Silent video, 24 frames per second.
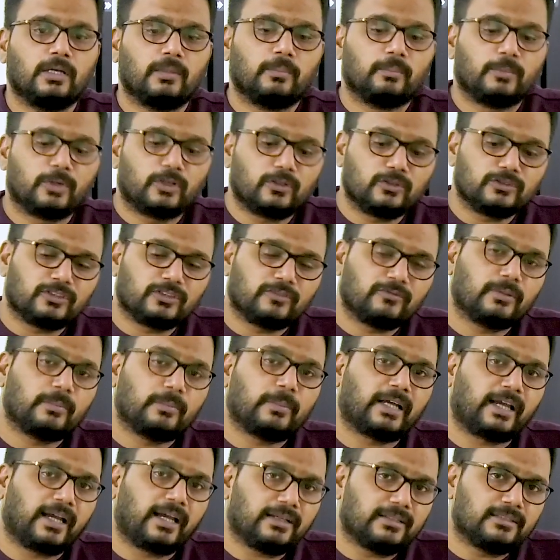because of the
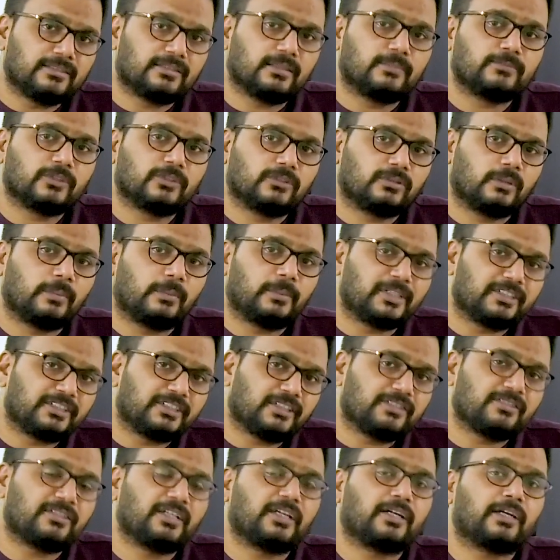mechanisms or the
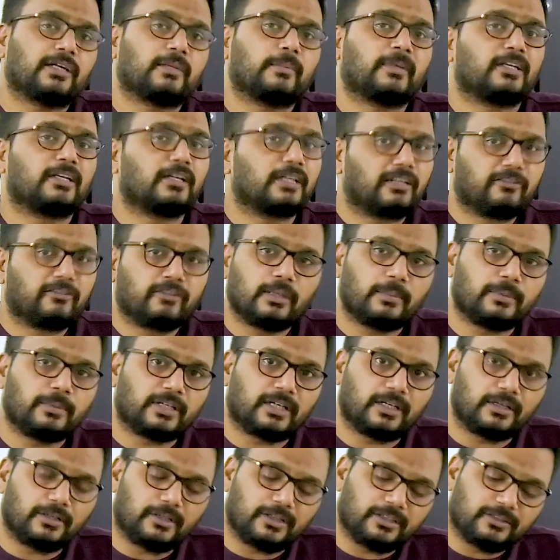measures taken by the developed
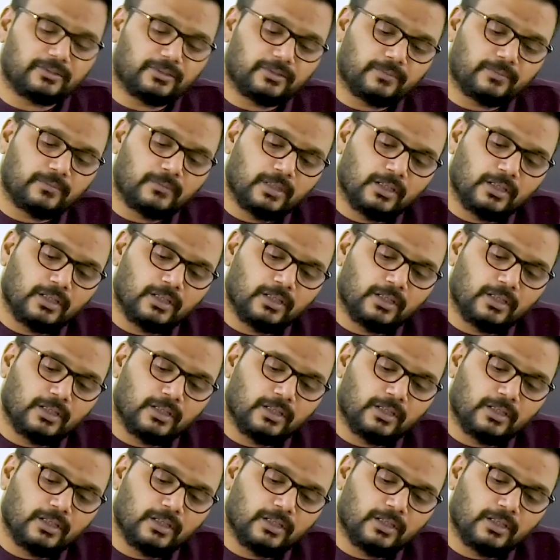countries.